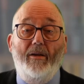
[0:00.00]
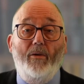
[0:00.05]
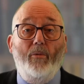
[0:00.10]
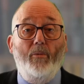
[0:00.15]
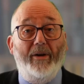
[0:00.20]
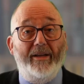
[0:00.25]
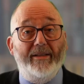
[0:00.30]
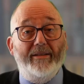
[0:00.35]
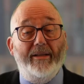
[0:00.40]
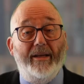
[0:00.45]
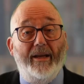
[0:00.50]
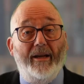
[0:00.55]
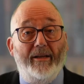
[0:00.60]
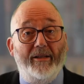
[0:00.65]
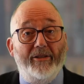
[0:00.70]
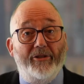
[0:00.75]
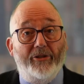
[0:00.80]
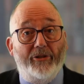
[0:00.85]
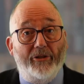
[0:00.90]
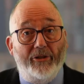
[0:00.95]
One thing I
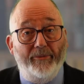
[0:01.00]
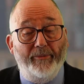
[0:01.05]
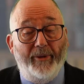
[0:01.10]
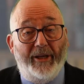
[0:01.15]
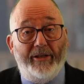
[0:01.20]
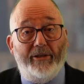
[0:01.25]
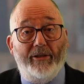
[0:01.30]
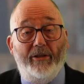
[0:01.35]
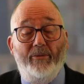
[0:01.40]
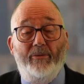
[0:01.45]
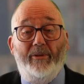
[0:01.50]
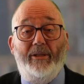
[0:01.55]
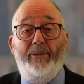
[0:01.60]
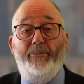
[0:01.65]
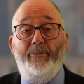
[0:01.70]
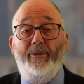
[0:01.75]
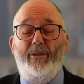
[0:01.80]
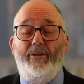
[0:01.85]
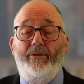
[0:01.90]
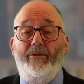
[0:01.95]
should mention while
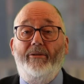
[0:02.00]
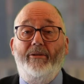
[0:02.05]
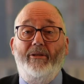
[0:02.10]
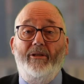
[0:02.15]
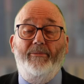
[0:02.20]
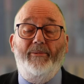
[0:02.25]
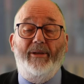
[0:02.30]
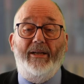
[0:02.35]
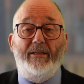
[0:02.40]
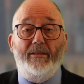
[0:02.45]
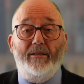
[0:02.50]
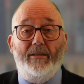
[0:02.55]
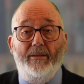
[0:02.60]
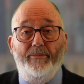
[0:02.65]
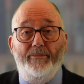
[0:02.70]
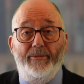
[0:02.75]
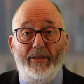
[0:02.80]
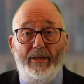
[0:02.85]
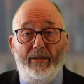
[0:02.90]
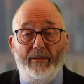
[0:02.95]
we're talking about
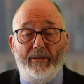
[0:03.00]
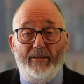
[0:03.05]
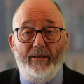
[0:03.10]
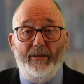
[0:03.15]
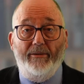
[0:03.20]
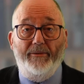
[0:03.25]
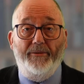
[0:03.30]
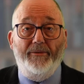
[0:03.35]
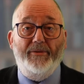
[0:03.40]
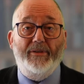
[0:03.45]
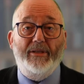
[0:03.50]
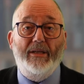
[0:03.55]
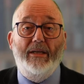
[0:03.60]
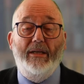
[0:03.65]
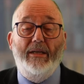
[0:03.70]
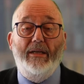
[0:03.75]
subjunctives